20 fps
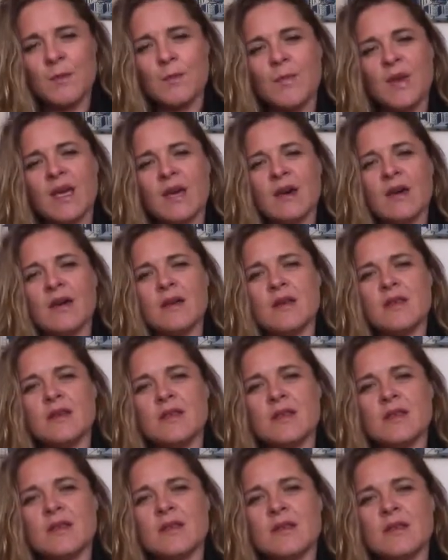
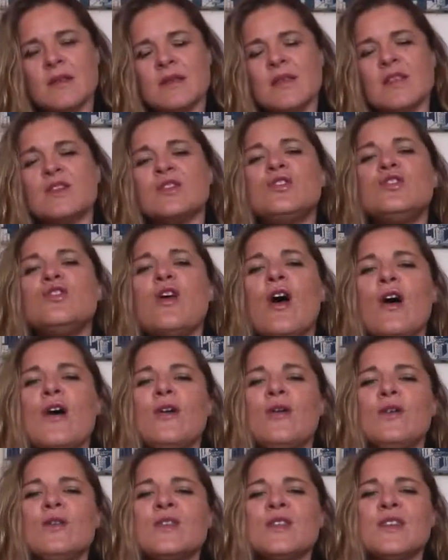because there's
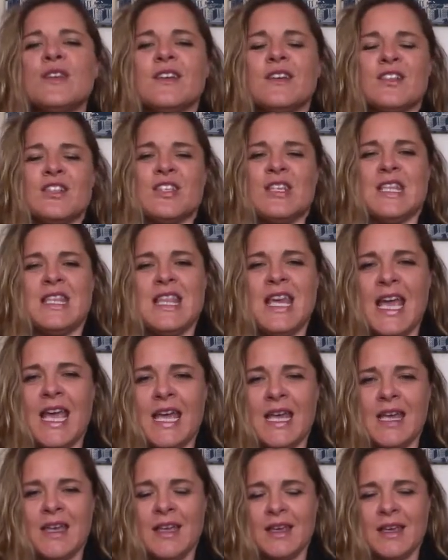no such
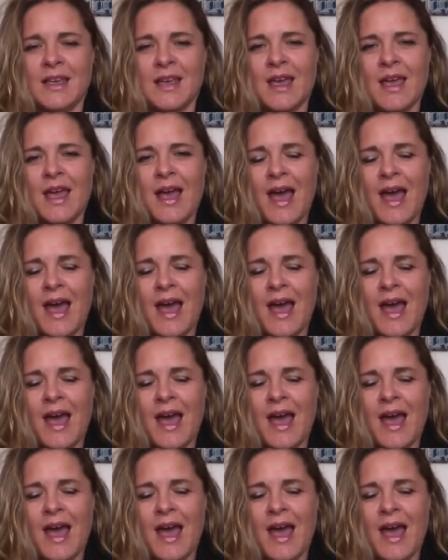thing